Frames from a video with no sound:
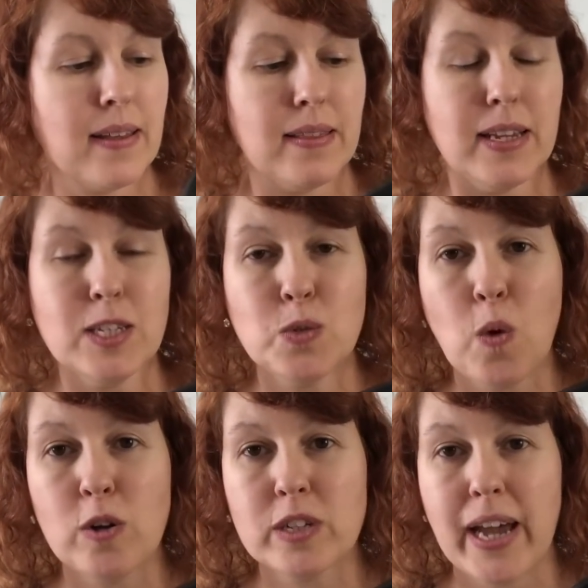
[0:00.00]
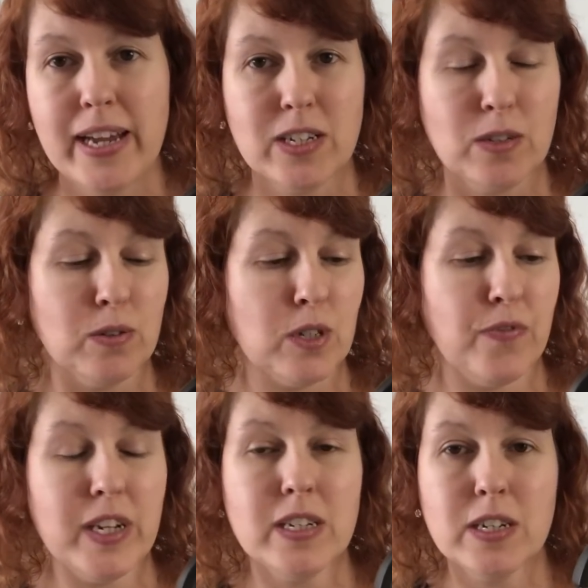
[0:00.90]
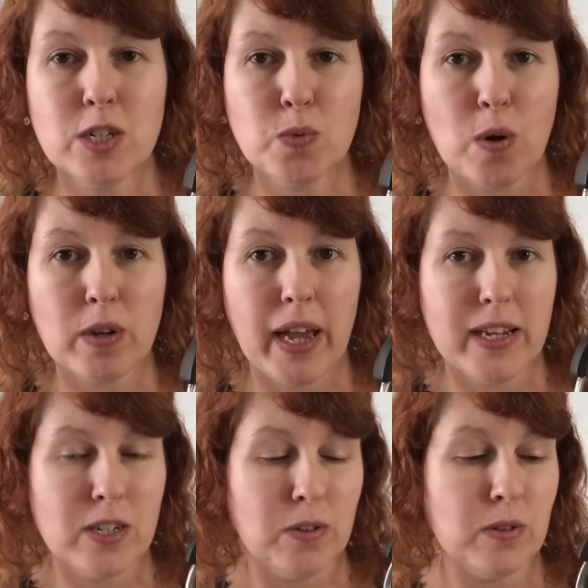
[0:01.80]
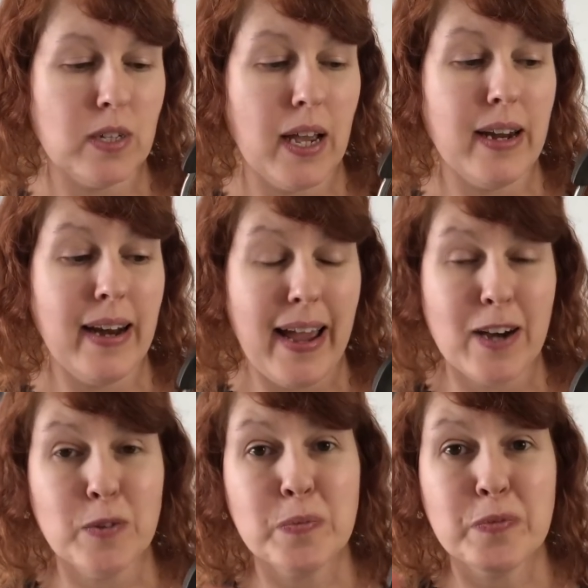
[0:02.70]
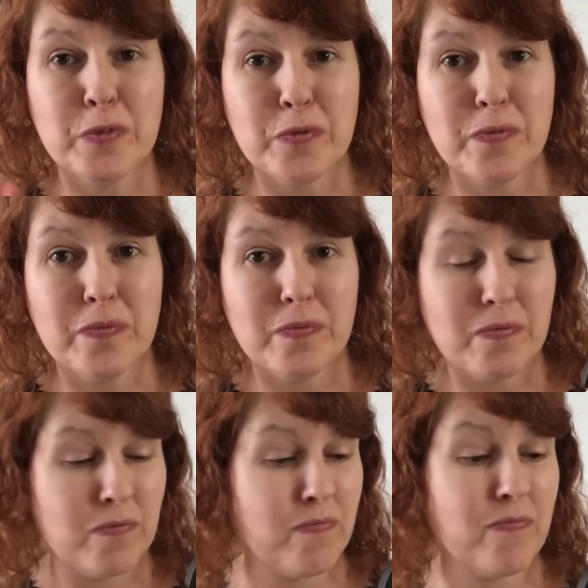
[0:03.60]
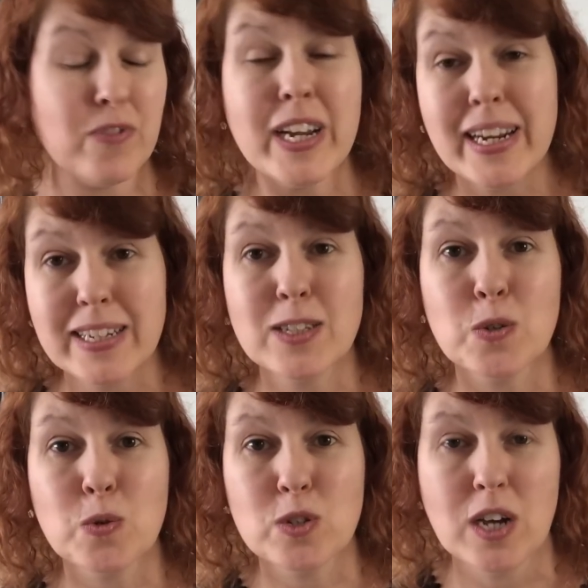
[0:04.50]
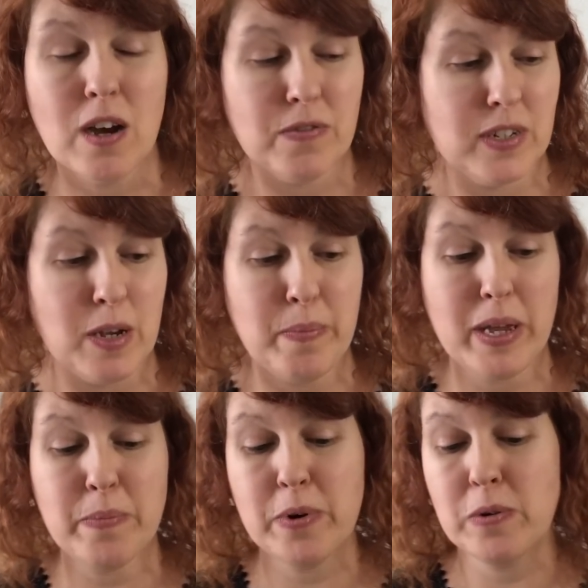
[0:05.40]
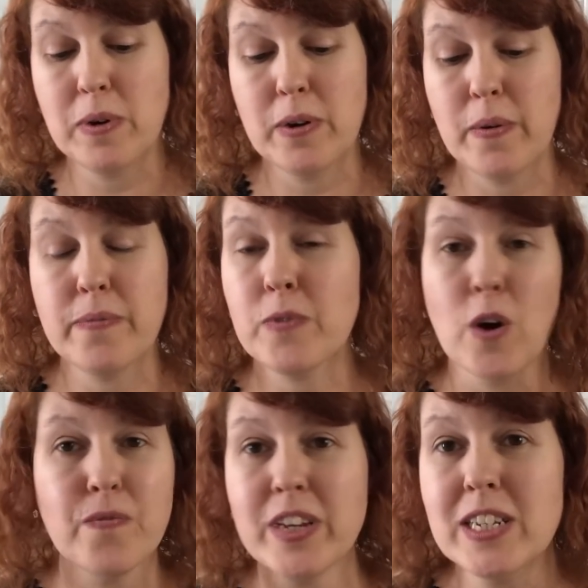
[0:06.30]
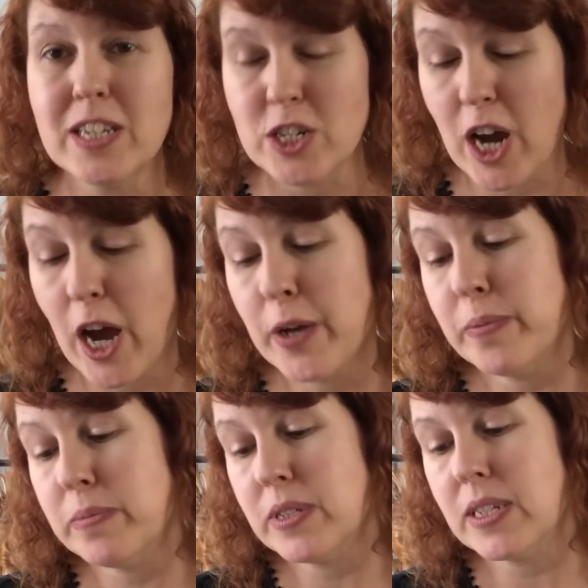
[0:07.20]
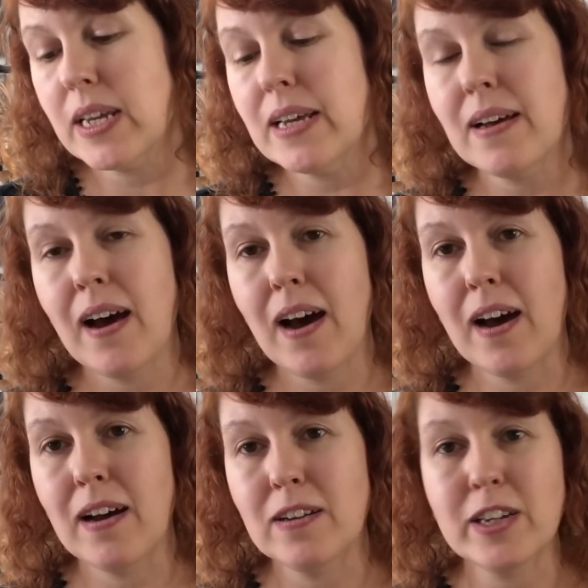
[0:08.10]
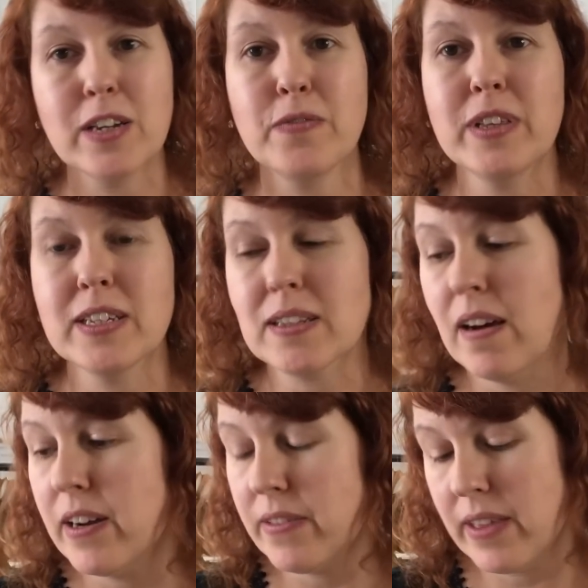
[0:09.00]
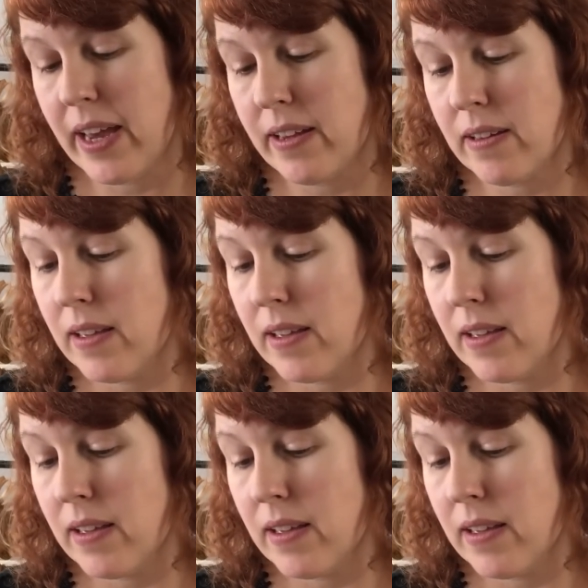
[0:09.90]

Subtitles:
These Swan kettles, the vintage Swan kettles, are now really sought after. People who've got vintage homes are looking for this kind of thing.